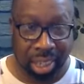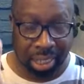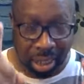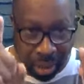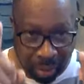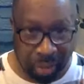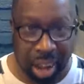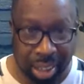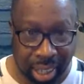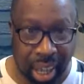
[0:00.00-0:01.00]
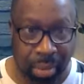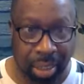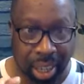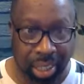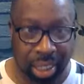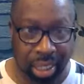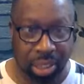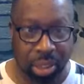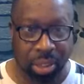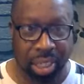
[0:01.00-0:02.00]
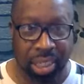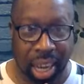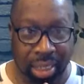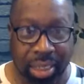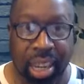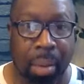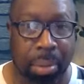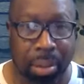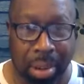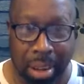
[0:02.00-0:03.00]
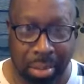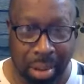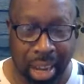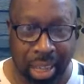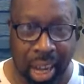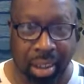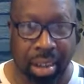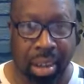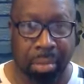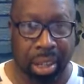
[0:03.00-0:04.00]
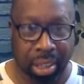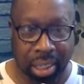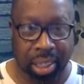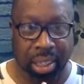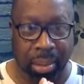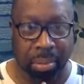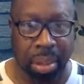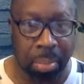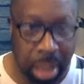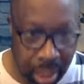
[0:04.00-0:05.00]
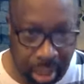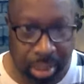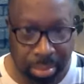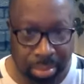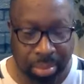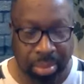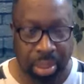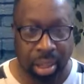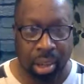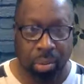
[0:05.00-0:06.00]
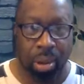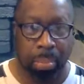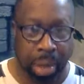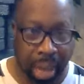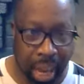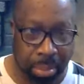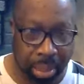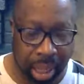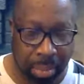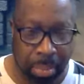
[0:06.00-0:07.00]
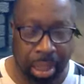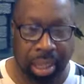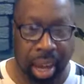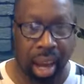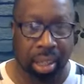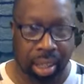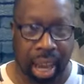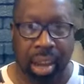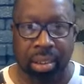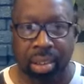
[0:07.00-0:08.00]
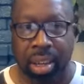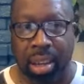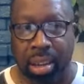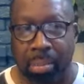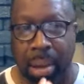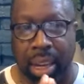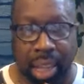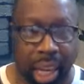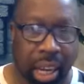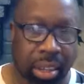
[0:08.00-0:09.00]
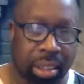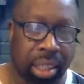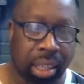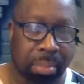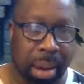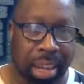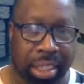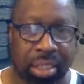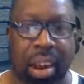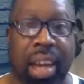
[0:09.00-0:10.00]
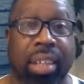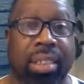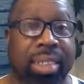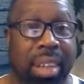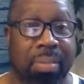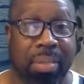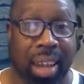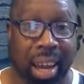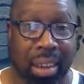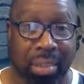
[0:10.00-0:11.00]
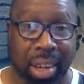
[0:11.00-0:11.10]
Your Father in heaven, He sees you. So He's got a scalpel around you right now because He says, I'm rebuilding what perhaps have been knocked down by the cares and by the trials of life.